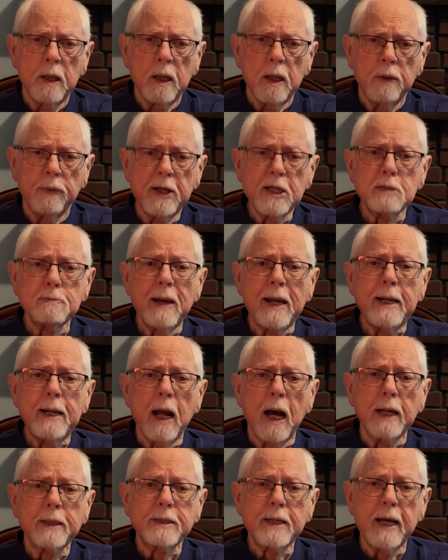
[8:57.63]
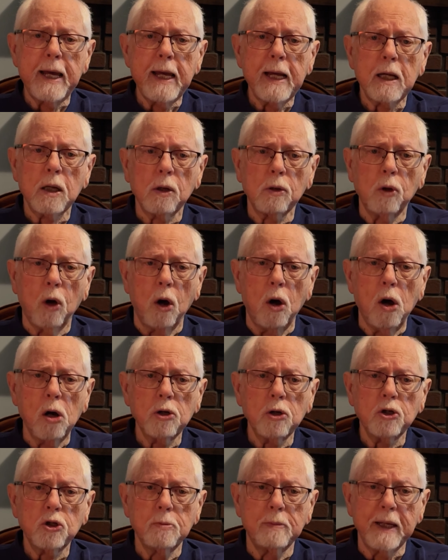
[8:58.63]
This may not take long
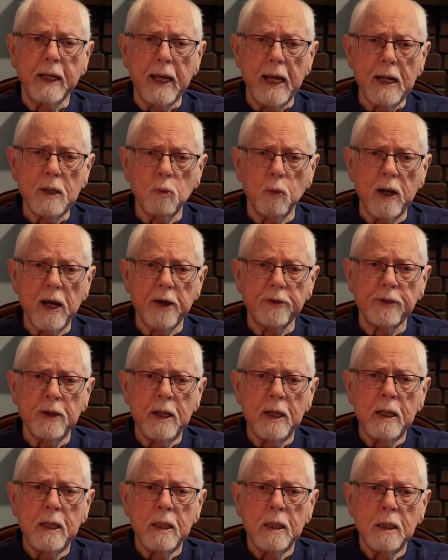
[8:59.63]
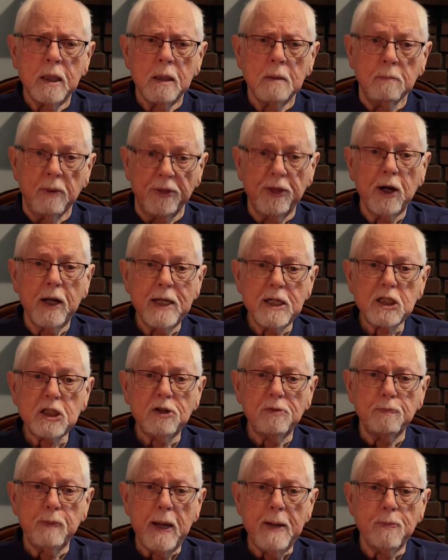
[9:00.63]
to begin with, but the list of
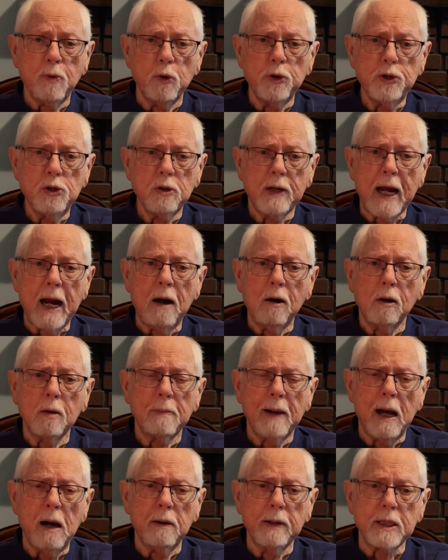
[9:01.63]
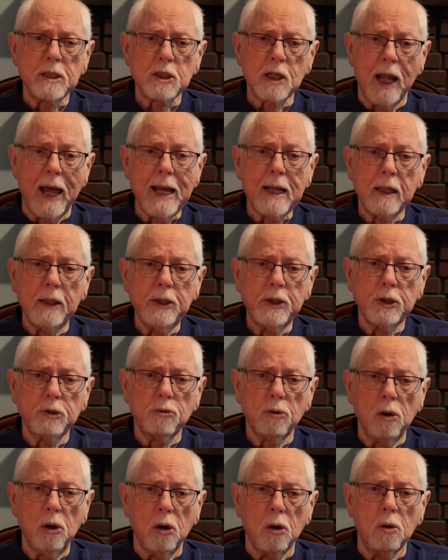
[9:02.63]
people you care about is likely to
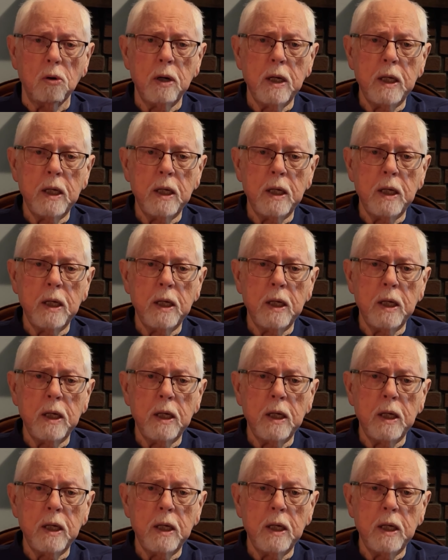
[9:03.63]
grow,